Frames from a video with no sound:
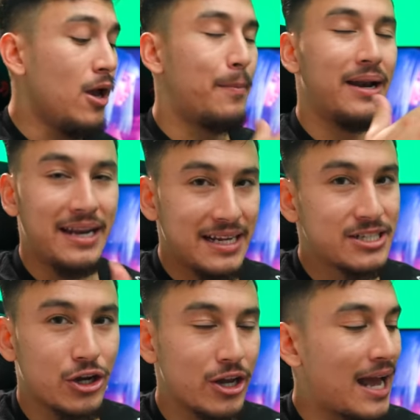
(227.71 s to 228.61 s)
but it is a
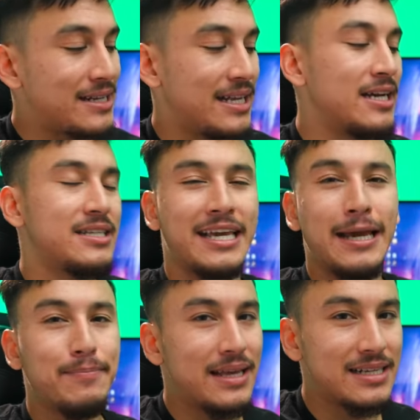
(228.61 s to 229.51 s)
good idea to
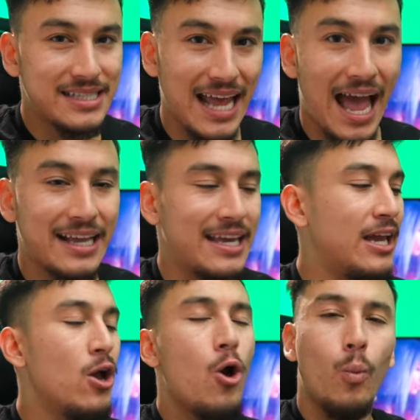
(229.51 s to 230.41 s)
keep things tacky,
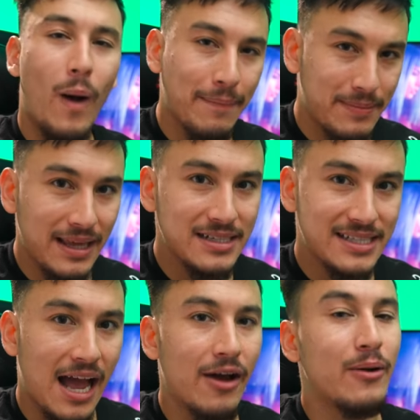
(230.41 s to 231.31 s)
wipe things
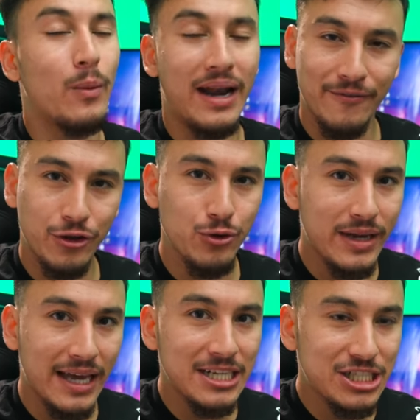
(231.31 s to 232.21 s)
down whenever you
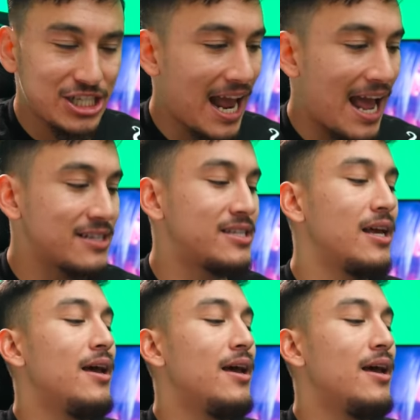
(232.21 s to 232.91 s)
get a chance.